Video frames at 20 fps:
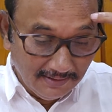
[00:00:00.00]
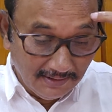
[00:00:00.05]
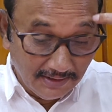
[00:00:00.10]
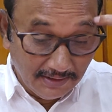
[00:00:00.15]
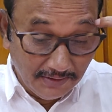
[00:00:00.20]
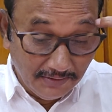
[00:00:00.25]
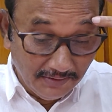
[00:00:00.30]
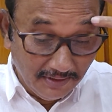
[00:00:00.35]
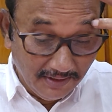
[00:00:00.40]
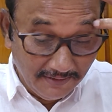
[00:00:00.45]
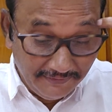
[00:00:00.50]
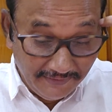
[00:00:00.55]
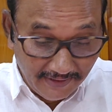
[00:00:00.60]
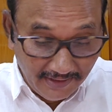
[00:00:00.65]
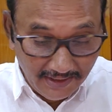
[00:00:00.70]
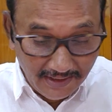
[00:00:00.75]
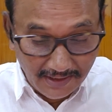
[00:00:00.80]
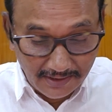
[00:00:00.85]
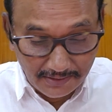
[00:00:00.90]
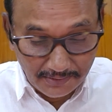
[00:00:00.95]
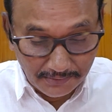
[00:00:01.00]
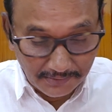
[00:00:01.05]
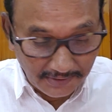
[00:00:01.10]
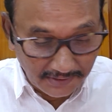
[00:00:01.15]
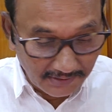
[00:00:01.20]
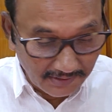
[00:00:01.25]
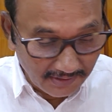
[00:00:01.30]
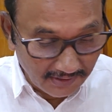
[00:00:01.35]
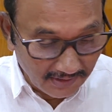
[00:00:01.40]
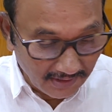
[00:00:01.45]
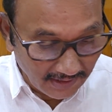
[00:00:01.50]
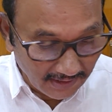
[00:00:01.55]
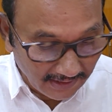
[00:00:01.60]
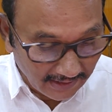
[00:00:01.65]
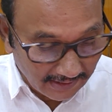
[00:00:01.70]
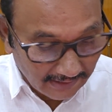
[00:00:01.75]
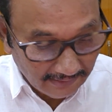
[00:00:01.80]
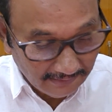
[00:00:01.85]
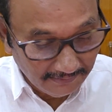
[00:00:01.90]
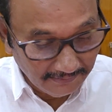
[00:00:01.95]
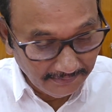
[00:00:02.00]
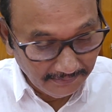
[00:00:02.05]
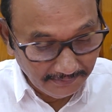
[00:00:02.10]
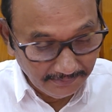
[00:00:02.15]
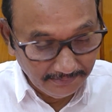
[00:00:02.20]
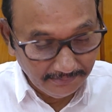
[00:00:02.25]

Union of India, 2013.